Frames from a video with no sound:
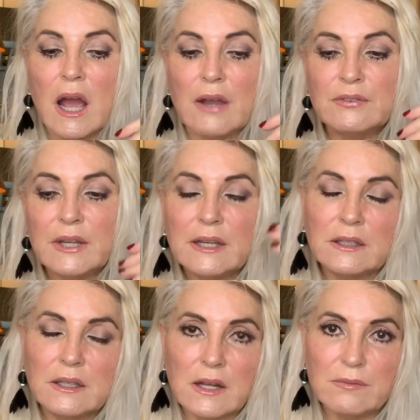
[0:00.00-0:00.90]
I've taken
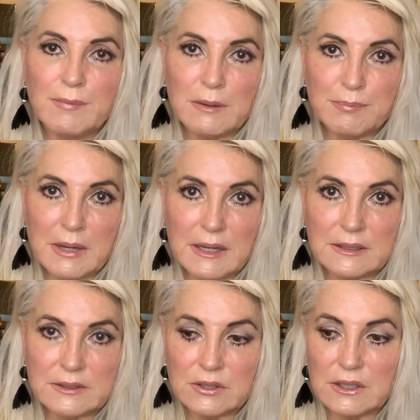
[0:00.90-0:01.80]
a lot of my
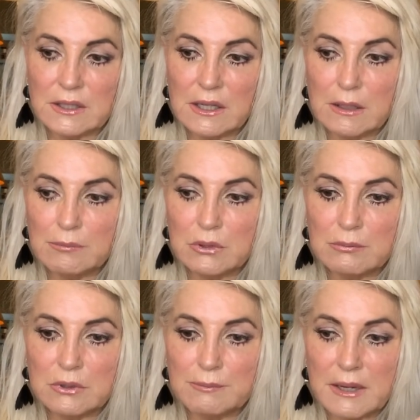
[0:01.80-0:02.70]
pants to get hemmed
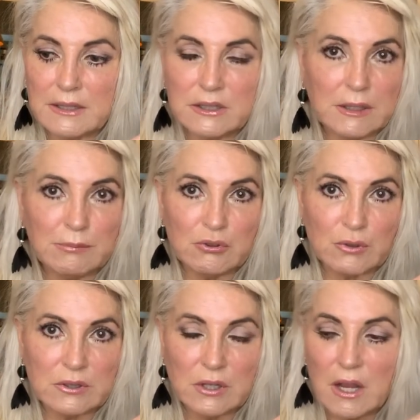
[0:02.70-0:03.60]
by a
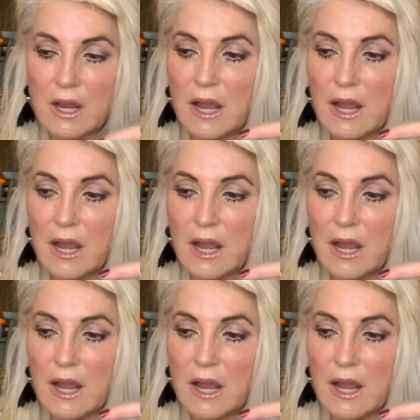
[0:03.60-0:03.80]
seamstress.